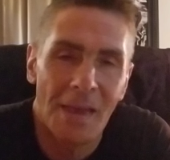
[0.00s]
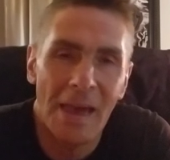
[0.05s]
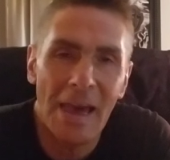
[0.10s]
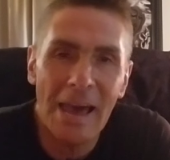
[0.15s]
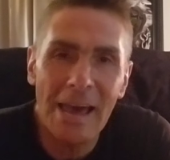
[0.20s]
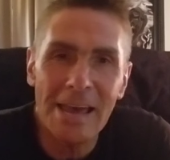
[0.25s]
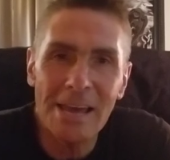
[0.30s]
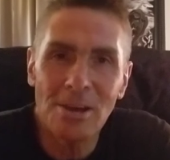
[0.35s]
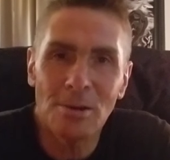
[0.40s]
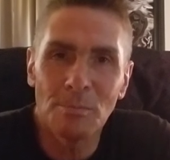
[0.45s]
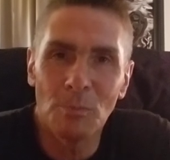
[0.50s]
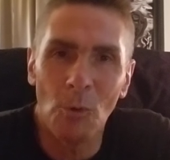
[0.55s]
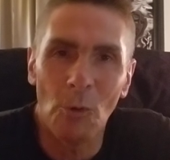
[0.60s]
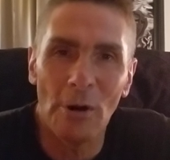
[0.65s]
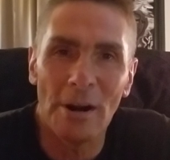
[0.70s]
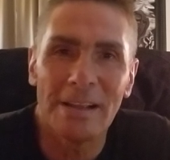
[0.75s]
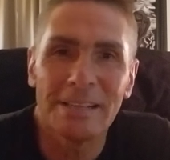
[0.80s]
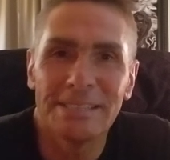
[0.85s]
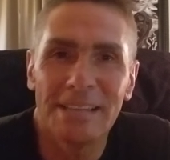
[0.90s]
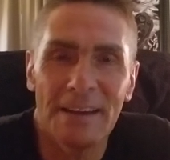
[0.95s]
Hey, good
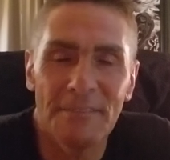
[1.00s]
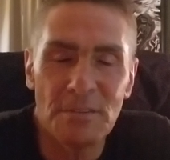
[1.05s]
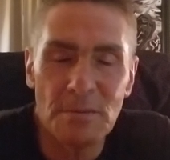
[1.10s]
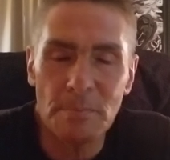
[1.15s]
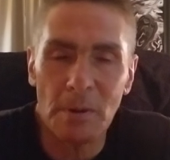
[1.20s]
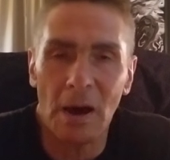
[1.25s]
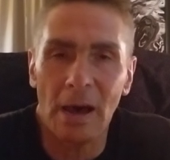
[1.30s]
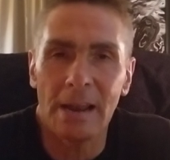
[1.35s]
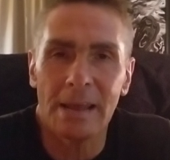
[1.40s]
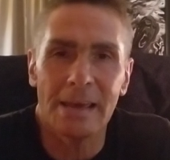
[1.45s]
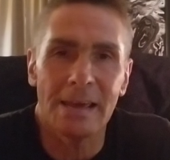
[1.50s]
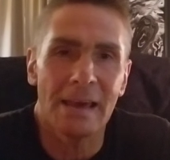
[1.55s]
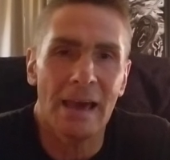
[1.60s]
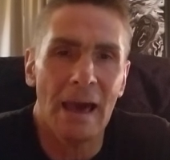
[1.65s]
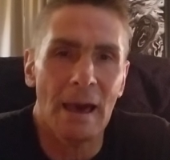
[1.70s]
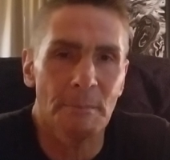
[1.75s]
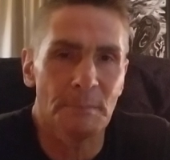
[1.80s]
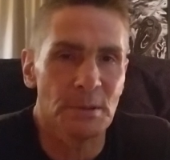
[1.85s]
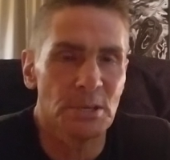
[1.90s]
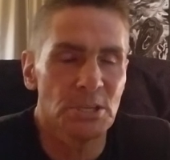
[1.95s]
morning to everybody.
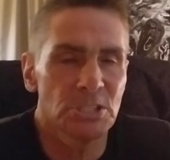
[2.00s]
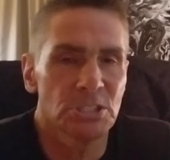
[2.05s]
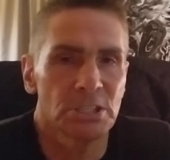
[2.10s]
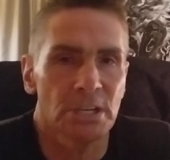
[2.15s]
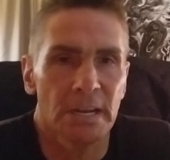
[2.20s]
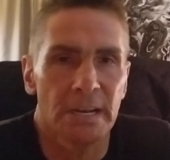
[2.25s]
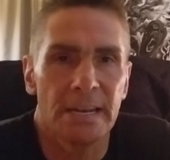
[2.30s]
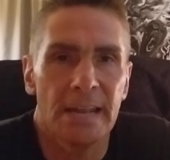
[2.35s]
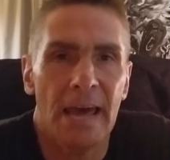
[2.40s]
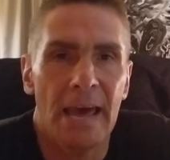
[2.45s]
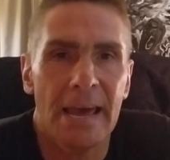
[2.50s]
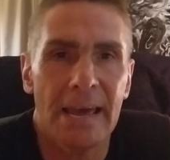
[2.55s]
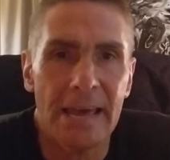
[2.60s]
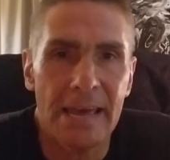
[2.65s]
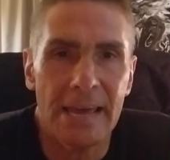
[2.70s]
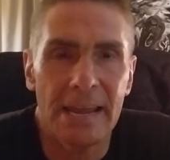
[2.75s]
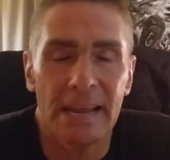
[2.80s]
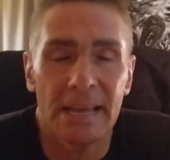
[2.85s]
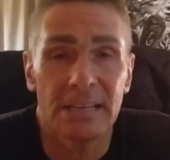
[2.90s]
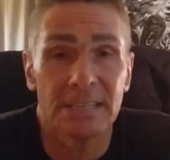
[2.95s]
Happy Sunday.
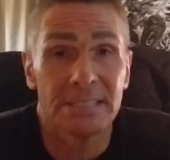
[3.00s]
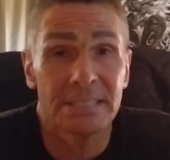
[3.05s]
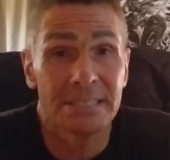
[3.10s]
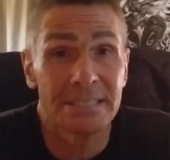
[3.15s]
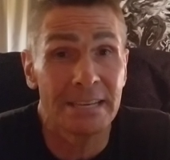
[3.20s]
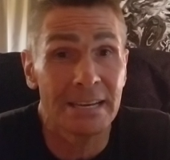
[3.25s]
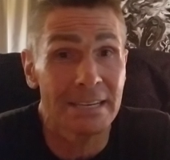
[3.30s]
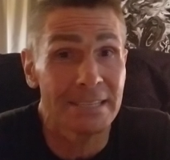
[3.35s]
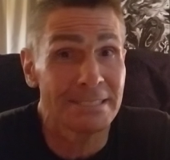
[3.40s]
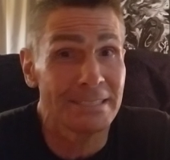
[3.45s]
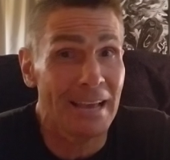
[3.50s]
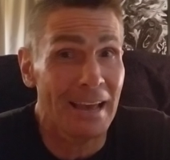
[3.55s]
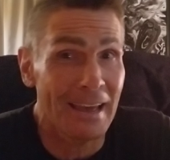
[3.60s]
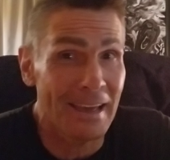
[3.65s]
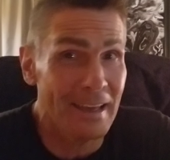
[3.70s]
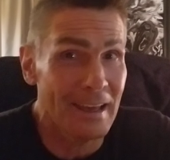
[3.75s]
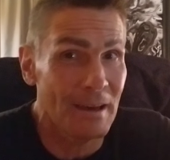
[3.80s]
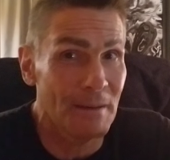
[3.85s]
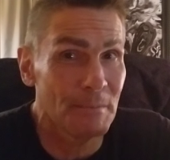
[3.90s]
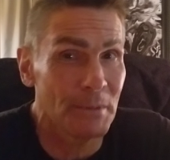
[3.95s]
It is 6
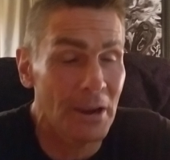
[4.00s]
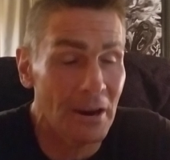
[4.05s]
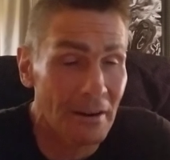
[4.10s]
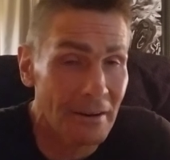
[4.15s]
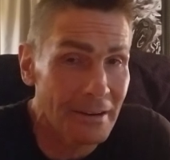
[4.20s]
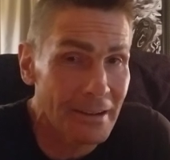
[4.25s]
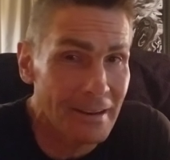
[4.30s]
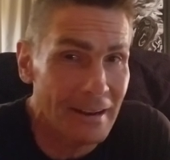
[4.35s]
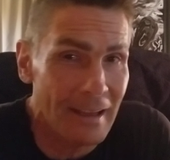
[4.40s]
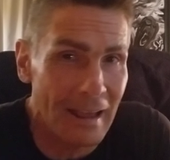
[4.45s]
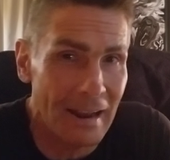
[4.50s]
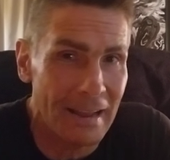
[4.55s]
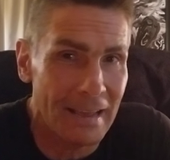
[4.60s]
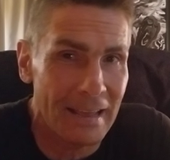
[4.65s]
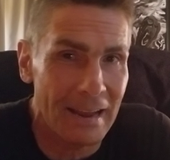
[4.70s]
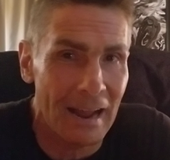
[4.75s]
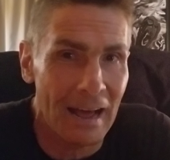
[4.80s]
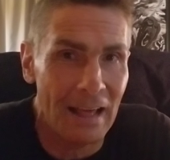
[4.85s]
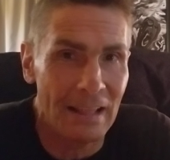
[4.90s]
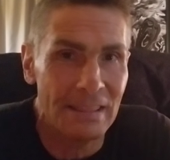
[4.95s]
a.m. here in
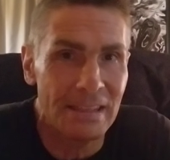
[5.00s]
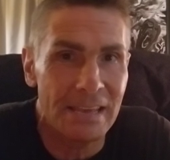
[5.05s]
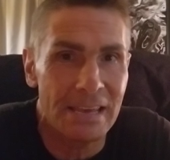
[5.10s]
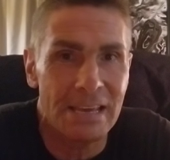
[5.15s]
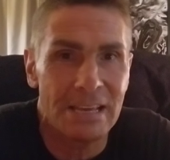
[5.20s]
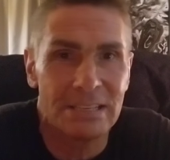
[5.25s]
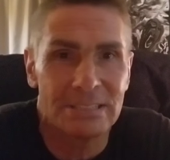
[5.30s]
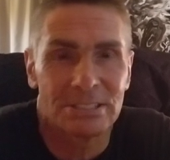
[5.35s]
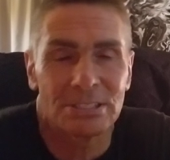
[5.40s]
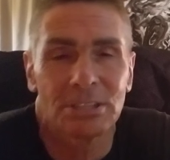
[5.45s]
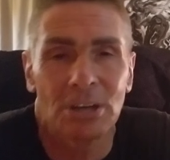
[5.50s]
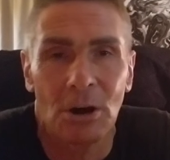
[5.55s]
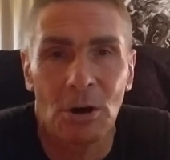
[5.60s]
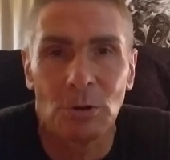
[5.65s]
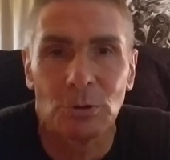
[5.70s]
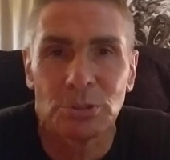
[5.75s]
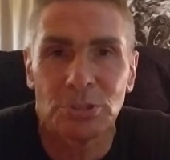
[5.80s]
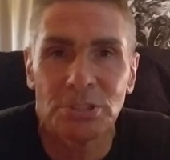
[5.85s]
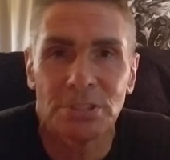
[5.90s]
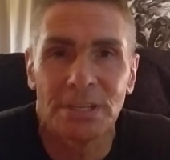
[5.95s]
Connecticut on the East
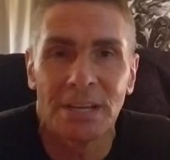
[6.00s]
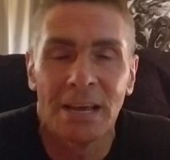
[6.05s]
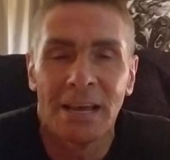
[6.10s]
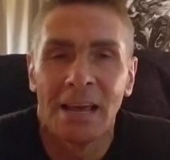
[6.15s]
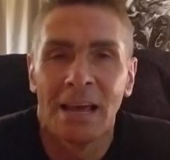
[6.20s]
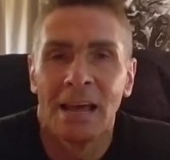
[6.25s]
Coast.